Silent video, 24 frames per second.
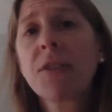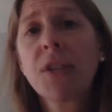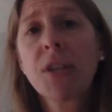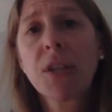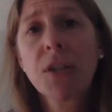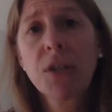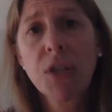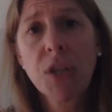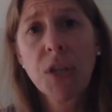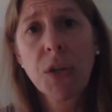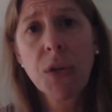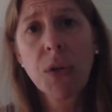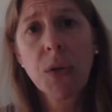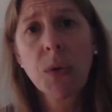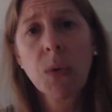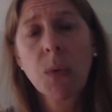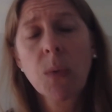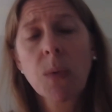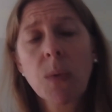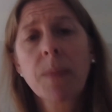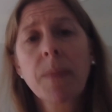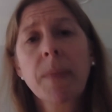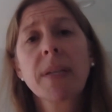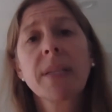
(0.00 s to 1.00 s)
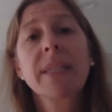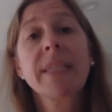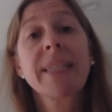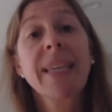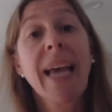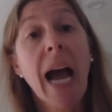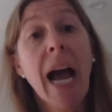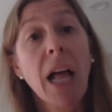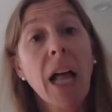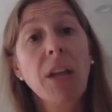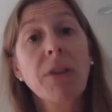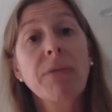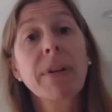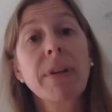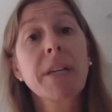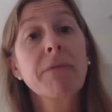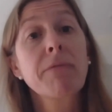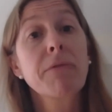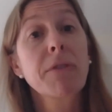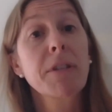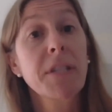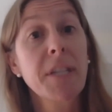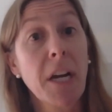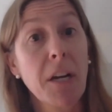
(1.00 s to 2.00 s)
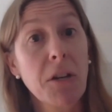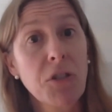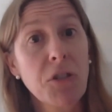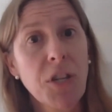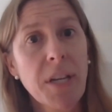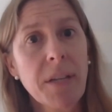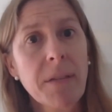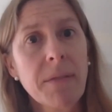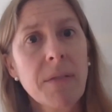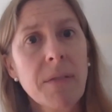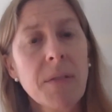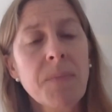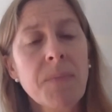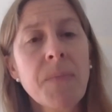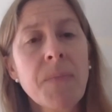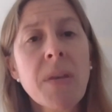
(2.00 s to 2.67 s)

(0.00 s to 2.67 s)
to do salary reductions